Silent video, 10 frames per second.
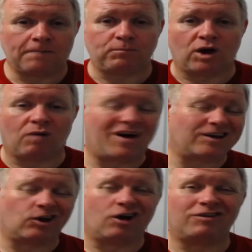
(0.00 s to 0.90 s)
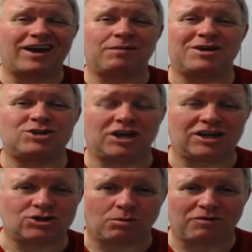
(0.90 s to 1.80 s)
You know, while you're over there, give me a cheeky
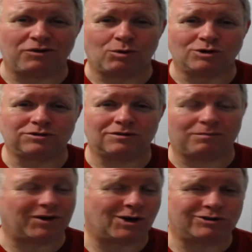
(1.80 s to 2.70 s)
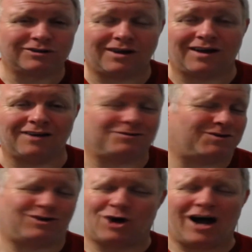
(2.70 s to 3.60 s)
sub if you would. It'd be good.
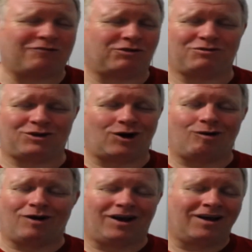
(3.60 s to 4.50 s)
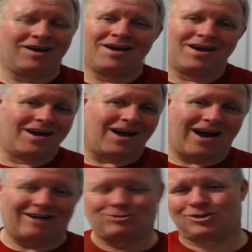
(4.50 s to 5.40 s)
You don't have to if you don't wanna.
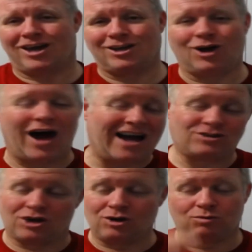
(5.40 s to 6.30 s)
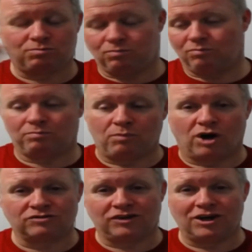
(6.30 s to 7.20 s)
I'm just letting you know, I do
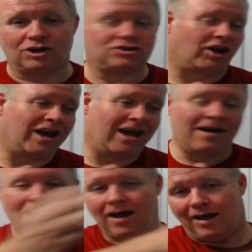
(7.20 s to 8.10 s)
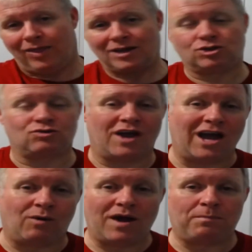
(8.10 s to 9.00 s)
most videos on here, and then straight
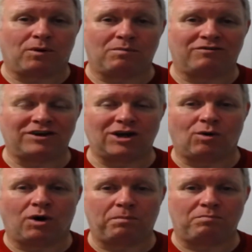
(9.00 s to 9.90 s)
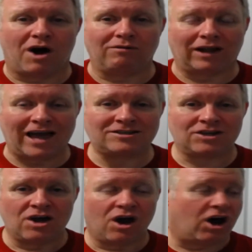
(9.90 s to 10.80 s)
away put my video up more or less
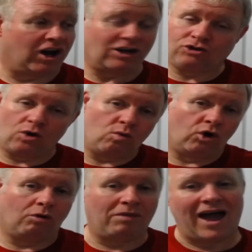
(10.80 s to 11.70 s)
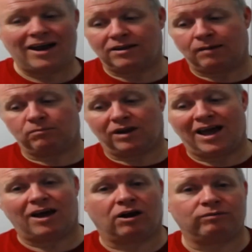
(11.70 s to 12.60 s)
or I'll do one up there and then
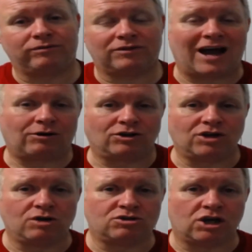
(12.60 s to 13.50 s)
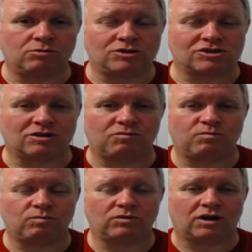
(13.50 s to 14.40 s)
later on down on YouTube just to,
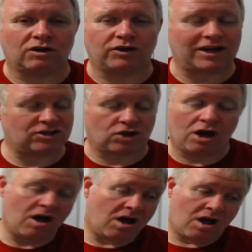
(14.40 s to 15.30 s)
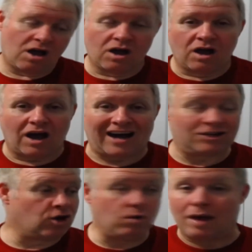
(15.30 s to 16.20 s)
you know, thingy. So, and I
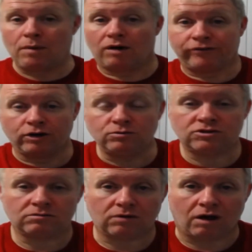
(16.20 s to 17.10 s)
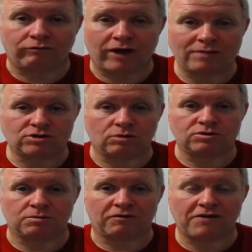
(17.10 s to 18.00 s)
do get more views on VapeTube, to
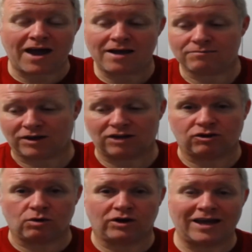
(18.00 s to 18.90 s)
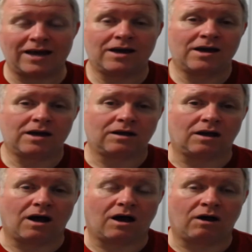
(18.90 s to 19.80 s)
be fair, than I do on here, you
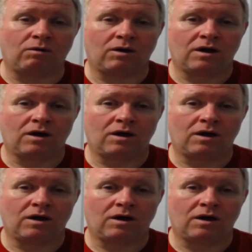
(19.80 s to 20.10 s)
know.